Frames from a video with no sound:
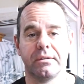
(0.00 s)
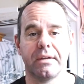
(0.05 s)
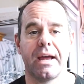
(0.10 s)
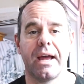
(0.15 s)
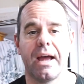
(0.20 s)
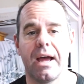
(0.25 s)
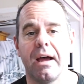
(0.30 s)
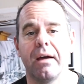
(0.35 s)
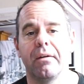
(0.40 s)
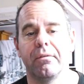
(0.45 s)
I
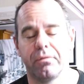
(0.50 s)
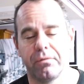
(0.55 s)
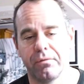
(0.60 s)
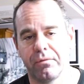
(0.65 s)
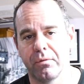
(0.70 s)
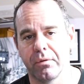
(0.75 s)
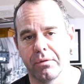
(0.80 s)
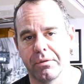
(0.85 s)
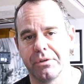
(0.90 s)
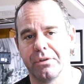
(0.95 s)
have
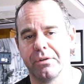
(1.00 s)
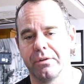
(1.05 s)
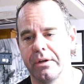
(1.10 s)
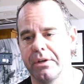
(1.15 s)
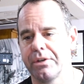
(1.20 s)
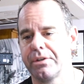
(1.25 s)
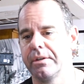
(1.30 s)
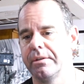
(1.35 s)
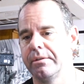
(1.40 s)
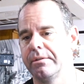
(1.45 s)
for the
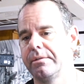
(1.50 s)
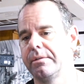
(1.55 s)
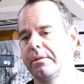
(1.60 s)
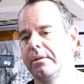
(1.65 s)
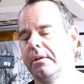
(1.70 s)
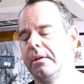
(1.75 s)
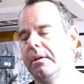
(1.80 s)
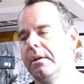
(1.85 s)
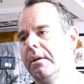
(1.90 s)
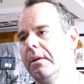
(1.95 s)
traditions,
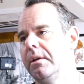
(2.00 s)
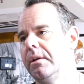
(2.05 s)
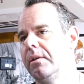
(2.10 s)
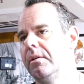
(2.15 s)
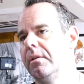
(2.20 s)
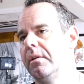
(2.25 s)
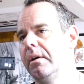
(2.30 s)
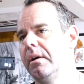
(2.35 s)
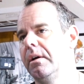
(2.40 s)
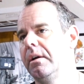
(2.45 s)

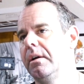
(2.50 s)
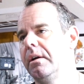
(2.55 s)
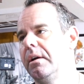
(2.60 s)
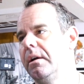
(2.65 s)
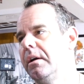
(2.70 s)
right?